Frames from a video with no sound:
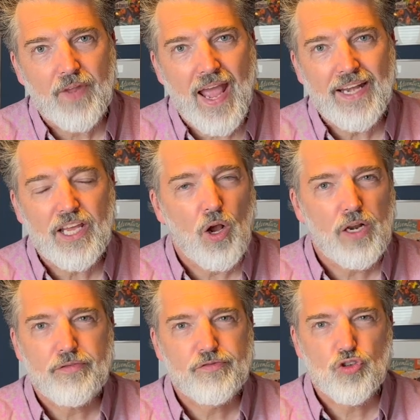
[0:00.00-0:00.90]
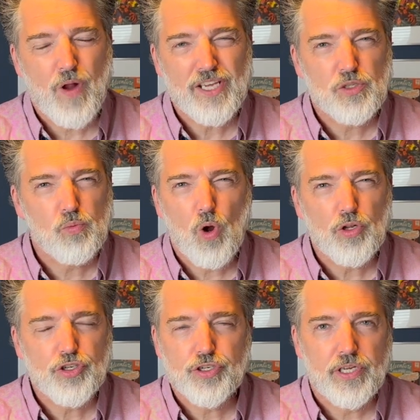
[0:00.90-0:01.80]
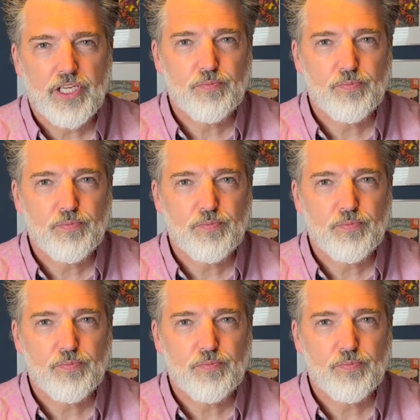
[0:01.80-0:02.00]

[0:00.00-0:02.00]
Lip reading: any kind of dress watch is